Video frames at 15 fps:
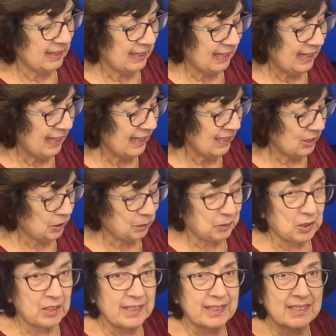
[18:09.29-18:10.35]
last
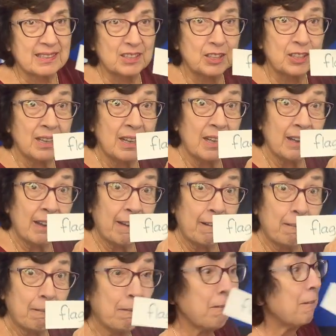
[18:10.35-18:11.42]
word is.
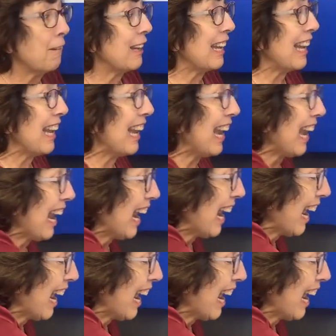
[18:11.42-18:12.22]
Flag.